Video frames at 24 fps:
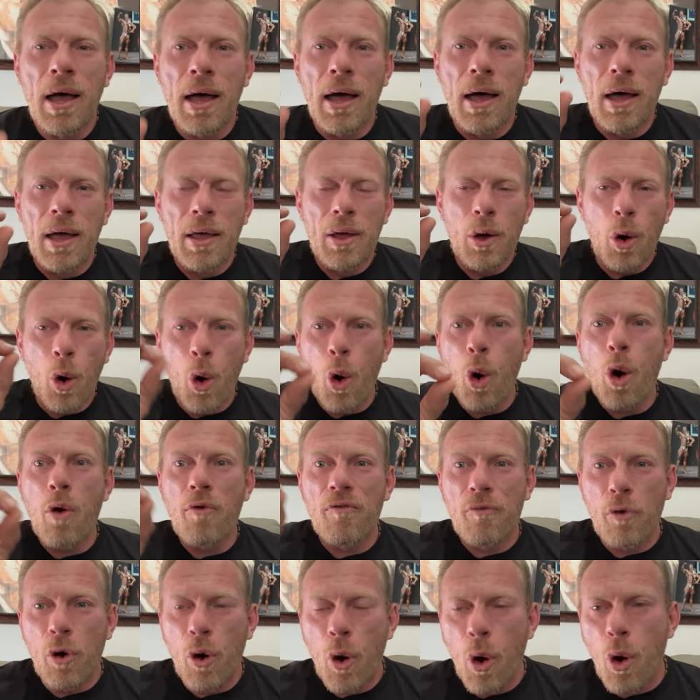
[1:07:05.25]
got it, man.
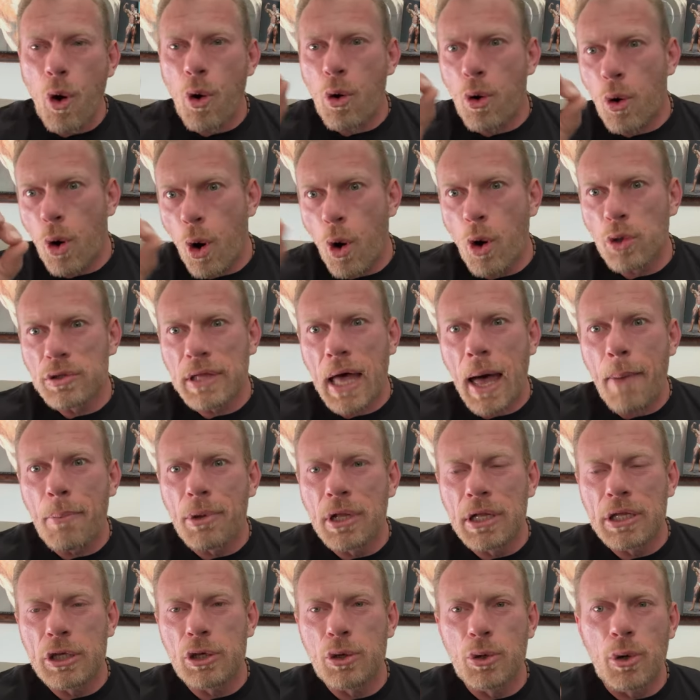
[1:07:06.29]
He was on it.
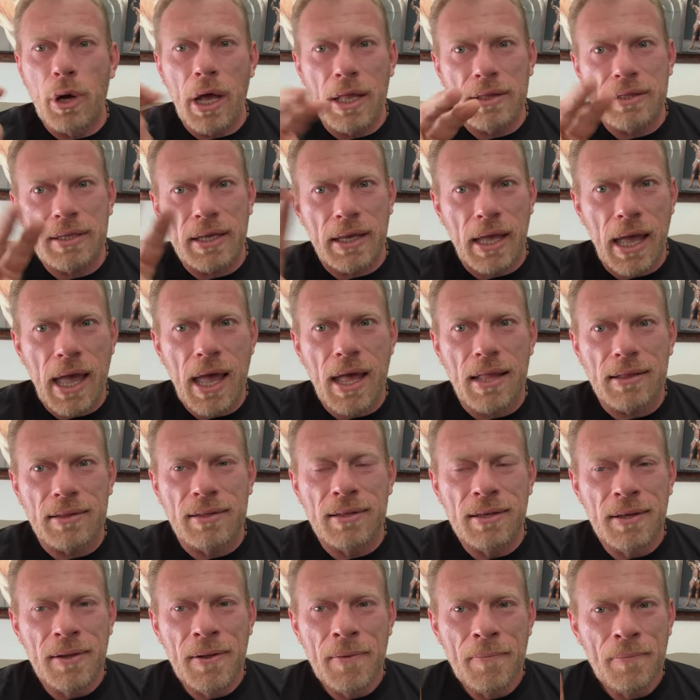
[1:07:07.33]
O-W at the
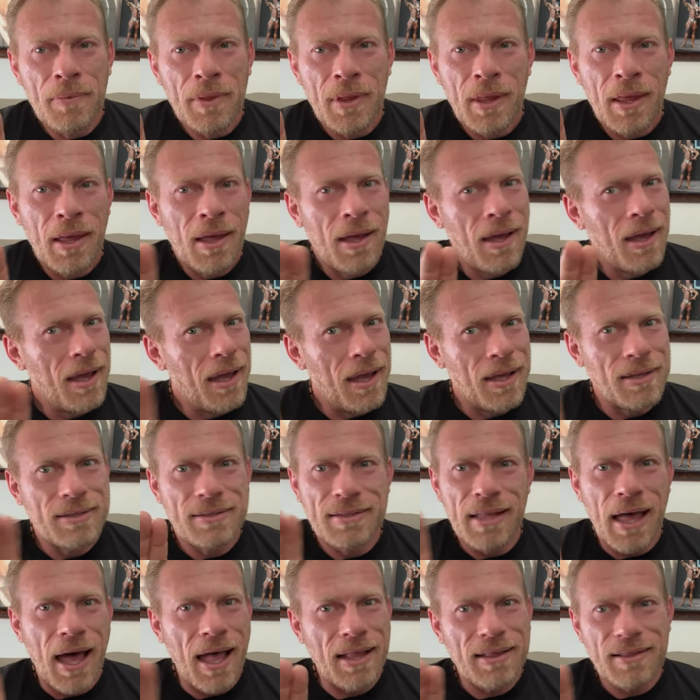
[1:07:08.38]
end
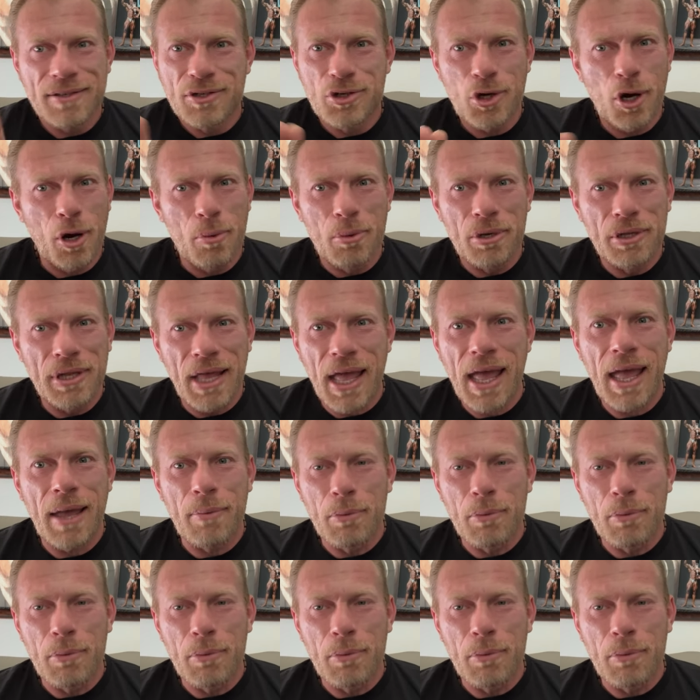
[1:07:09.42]
is not German